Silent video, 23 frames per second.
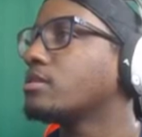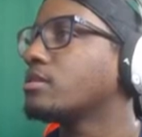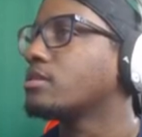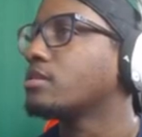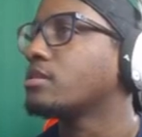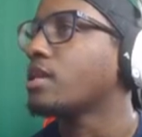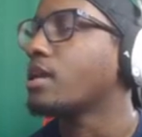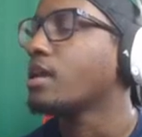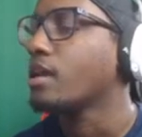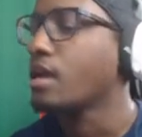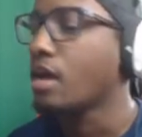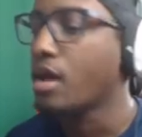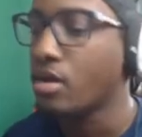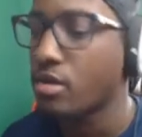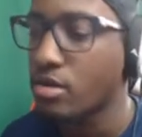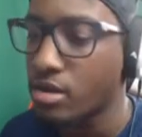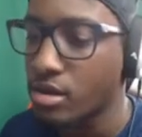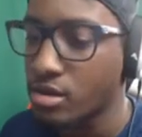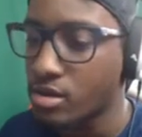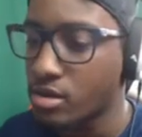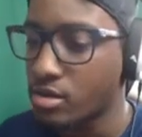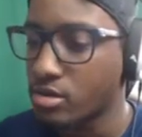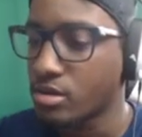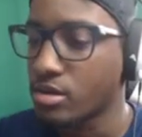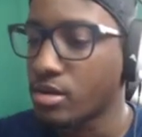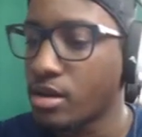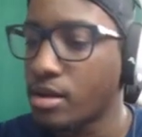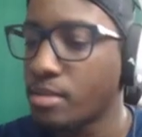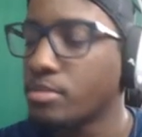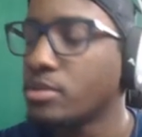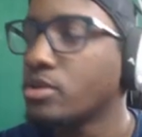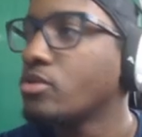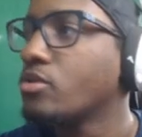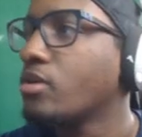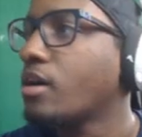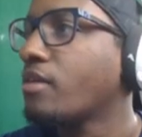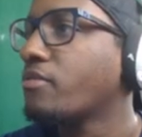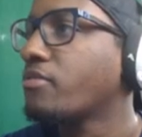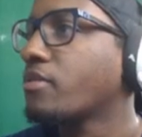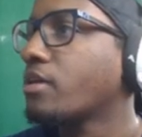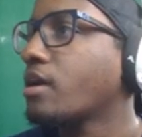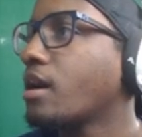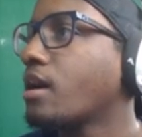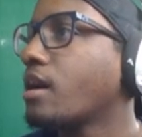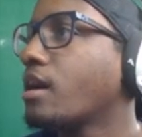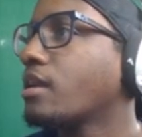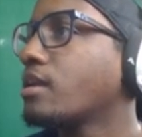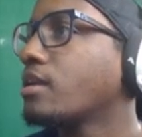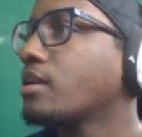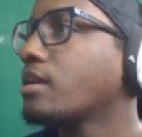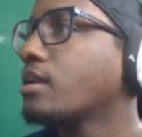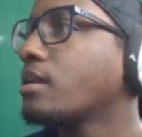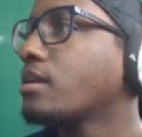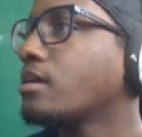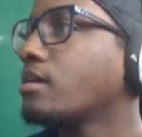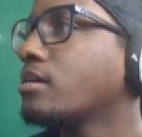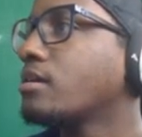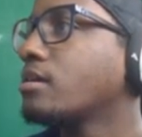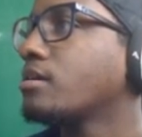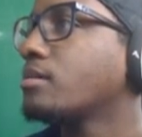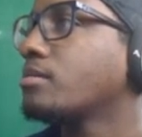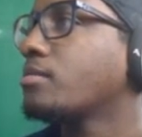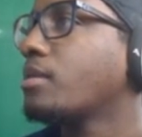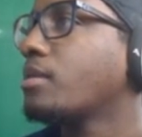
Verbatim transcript: damn, hold on. I'm new. I forgot how to get My